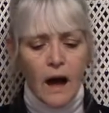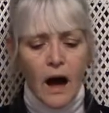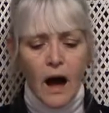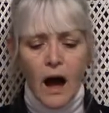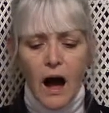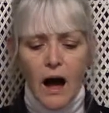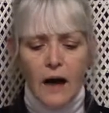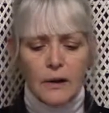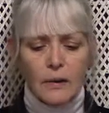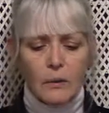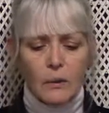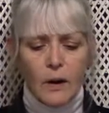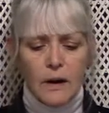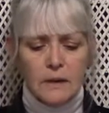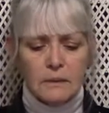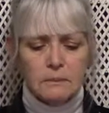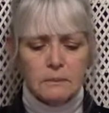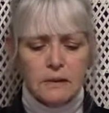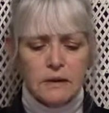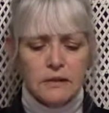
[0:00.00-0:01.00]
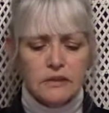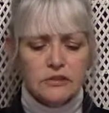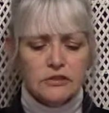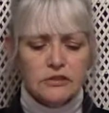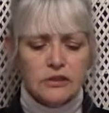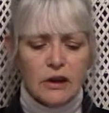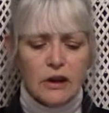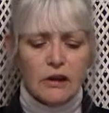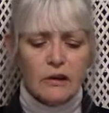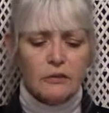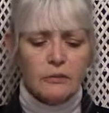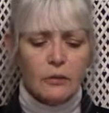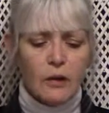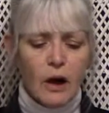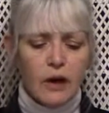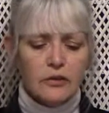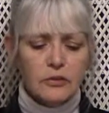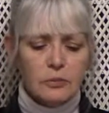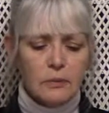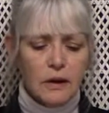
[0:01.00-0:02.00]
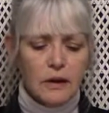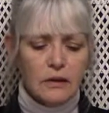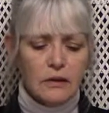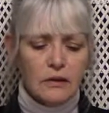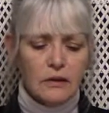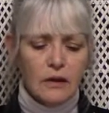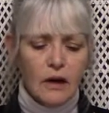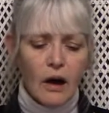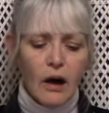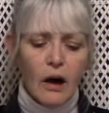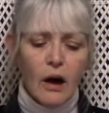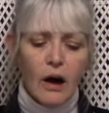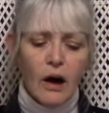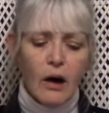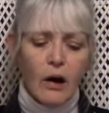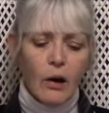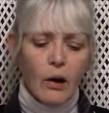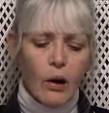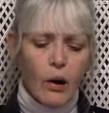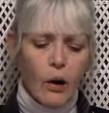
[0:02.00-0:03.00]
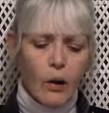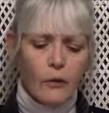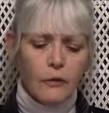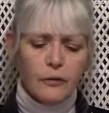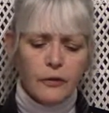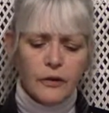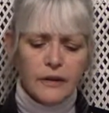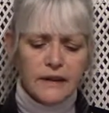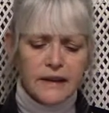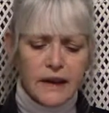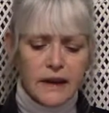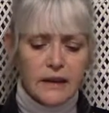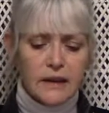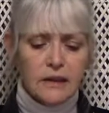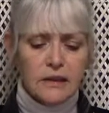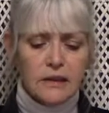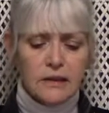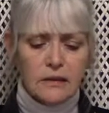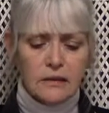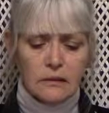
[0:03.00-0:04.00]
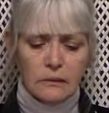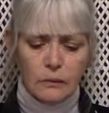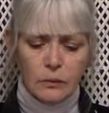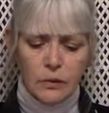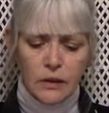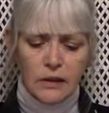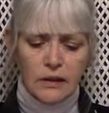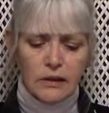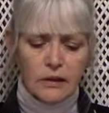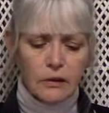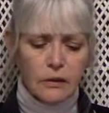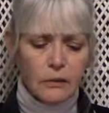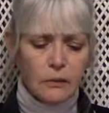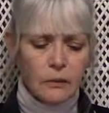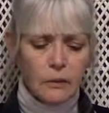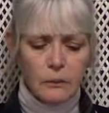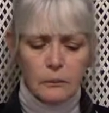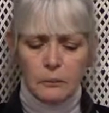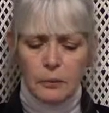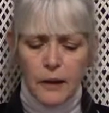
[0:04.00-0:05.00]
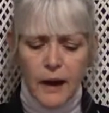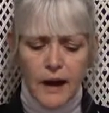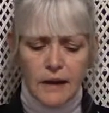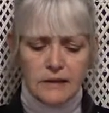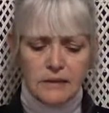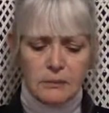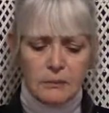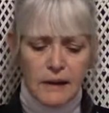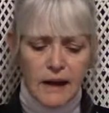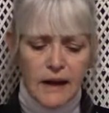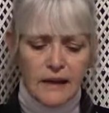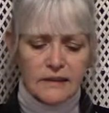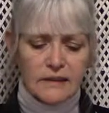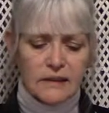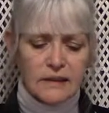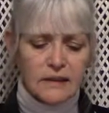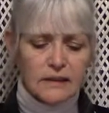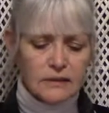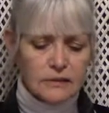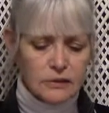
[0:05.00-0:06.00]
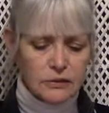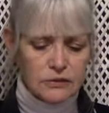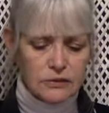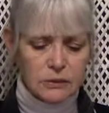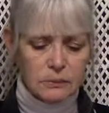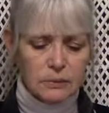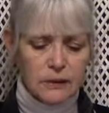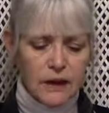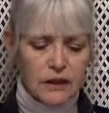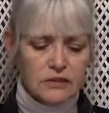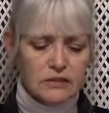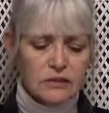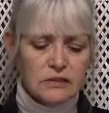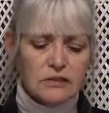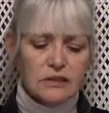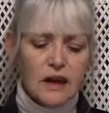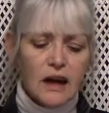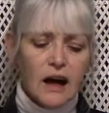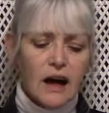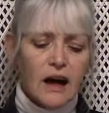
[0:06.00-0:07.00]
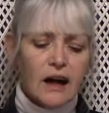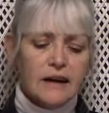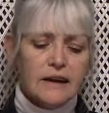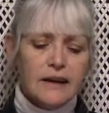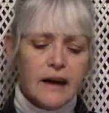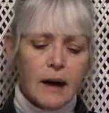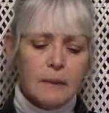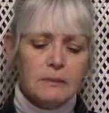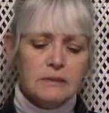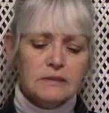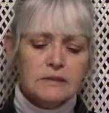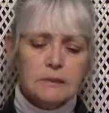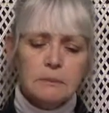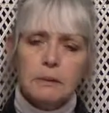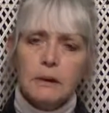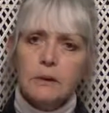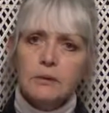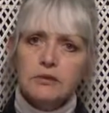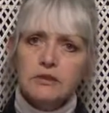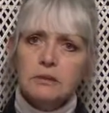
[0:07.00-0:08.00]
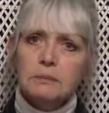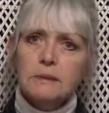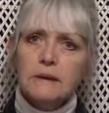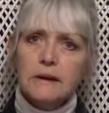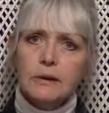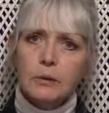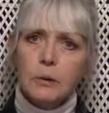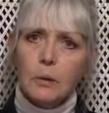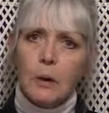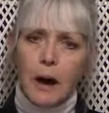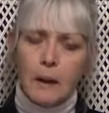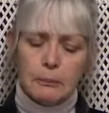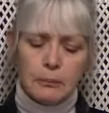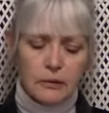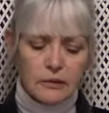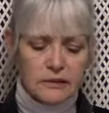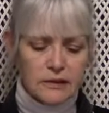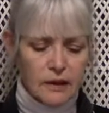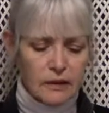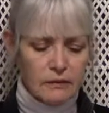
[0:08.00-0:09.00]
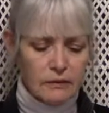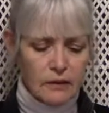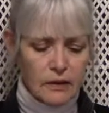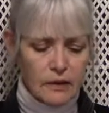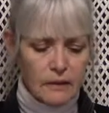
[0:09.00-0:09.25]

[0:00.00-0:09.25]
I don't want to be the sheriff, Ross muttered. Oh, forget it, will you? Brad demanded, losing patience. A cub is supposed to be cooperative.